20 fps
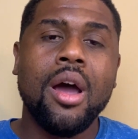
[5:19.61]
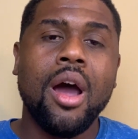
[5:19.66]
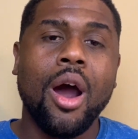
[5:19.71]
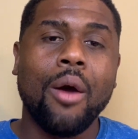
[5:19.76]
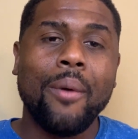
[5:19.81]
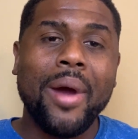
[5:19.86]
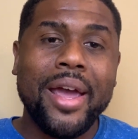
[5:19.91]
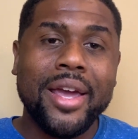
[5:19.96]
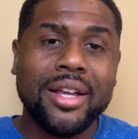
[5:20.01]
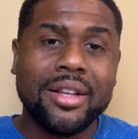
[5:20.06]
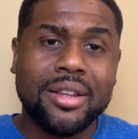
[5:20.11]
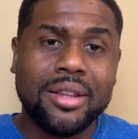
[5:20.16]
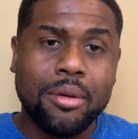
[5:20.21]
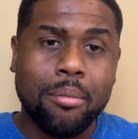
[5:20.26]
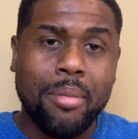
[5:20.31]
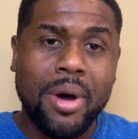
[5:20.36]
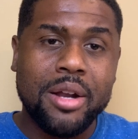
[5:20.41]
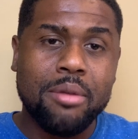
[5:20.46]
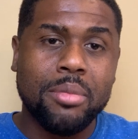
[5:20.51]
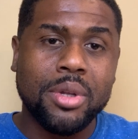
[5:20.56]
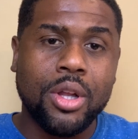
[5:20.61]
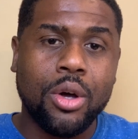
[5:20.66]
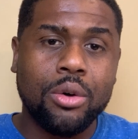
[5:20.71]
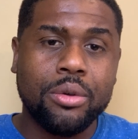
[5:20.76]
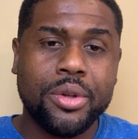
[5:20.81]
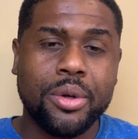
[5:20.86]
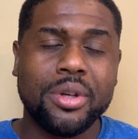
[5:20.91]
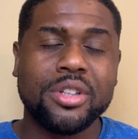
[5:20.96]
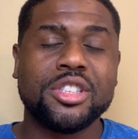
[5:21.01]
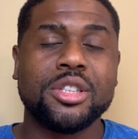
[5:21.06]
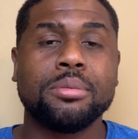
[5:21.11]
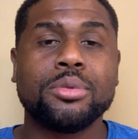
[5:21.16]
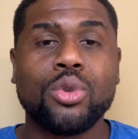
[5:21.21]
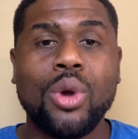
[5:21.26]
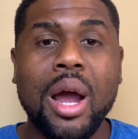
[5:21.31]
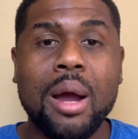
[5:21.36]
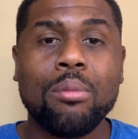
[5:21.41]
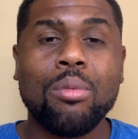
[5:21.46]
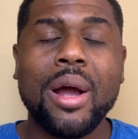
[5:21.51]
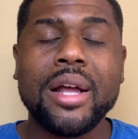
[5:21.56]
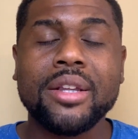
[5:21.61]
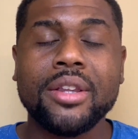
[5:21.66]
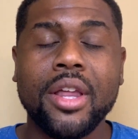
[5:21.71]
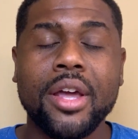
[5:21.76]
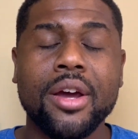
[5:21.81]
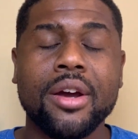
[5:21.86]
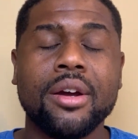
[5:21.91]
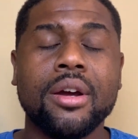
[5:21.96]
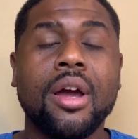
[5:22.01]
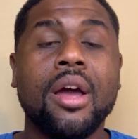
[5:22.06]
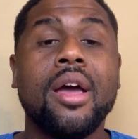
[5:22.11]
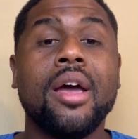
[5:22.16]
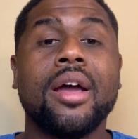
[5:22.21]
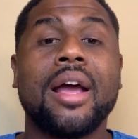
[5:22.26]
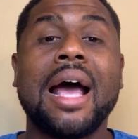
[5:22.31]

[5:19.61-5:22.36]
All right, hit the button below. You can subscribe right there.